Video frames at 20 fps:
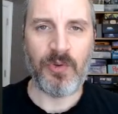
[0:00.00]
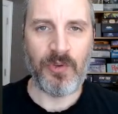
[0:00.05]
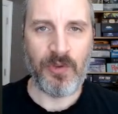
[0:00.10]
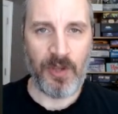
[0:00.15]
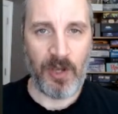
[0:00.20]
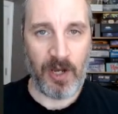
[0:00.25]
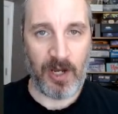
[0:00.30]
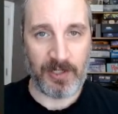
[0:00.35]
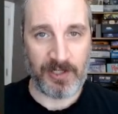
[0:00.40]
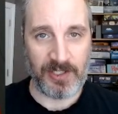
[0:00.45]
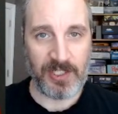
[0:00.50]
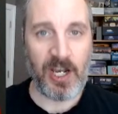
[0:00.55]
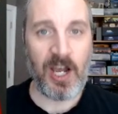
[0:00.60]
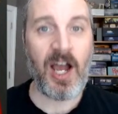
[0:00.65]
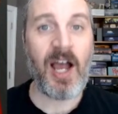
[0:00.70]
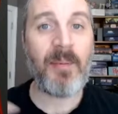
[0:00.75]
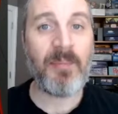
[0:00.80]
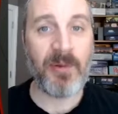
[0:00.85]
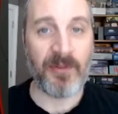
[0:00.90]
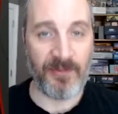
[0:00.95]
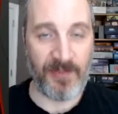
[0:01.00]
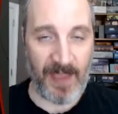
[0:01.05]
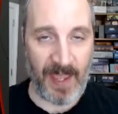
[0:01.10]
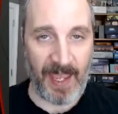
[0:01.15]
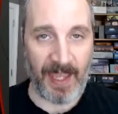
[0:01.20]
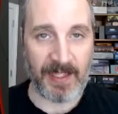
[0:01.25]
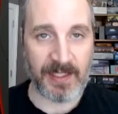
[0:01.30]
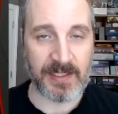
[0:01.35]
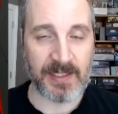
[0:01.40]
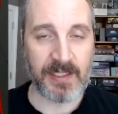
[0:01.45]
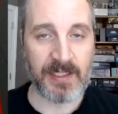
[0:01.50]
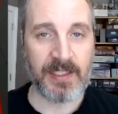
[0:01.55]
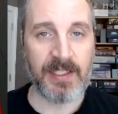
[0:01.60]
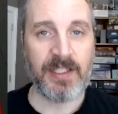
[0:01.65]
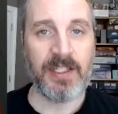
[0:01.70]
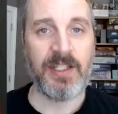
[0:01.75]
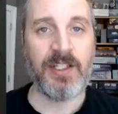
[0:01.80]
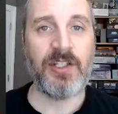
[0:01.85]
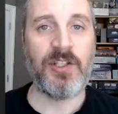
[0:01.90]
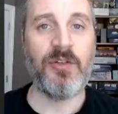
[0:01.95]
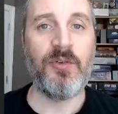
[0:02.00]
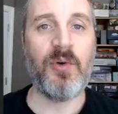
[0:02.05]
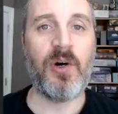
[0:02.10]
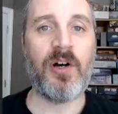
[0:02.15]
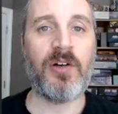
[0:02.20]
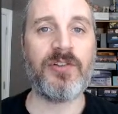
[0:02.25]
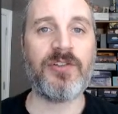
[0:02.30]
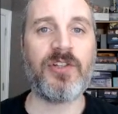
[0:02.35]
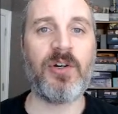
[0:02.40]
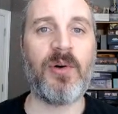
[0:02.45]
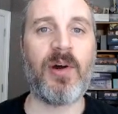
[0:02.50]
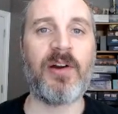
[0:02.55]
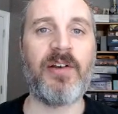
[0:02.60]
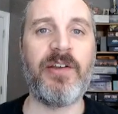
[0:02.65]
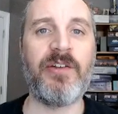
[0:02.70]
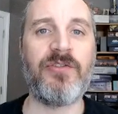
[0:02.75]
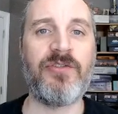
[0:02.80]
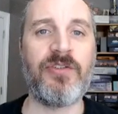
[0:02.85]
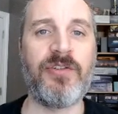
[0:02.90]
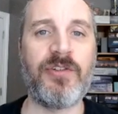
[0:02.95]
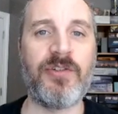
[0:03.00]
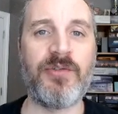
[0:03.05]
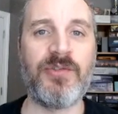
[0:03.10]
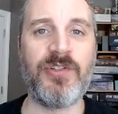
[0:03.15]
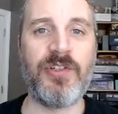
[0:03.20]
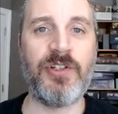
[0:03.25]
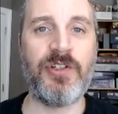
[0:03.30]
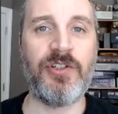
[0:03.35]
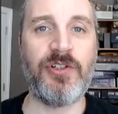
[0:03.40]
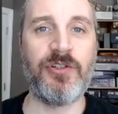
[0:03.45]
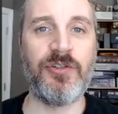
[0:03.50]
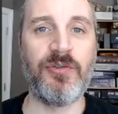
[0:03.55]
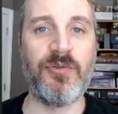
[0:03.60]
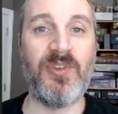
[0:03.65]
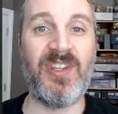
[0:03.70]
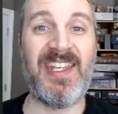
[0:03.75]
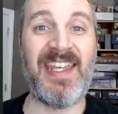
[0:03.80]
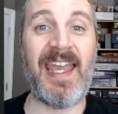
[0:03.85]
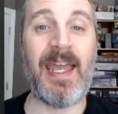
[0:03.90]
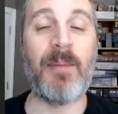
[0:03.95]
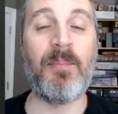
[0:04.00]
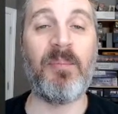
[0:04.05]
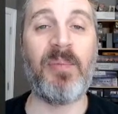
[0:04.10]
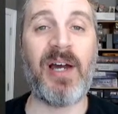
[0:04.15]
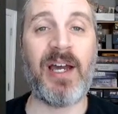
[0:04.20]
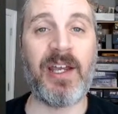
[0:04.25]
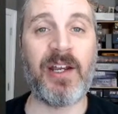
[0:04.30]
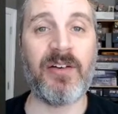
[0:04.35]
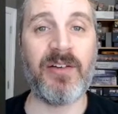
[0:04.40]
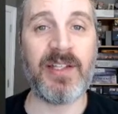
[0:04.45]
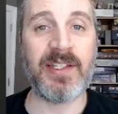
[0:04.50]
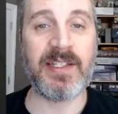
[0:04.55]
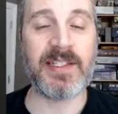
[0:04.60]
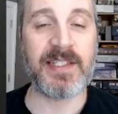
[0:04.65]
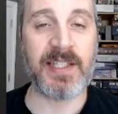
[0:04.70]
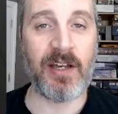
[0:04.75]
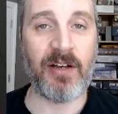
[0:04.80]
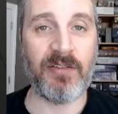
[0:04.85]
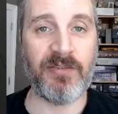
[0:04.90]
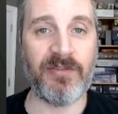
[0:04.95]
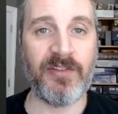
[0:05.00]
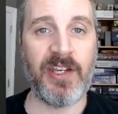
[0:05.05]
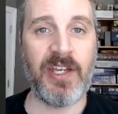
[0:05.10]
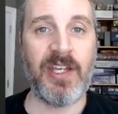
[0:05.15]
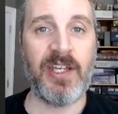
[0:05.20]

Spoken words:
on top of that, you also are introduced to the empire itself.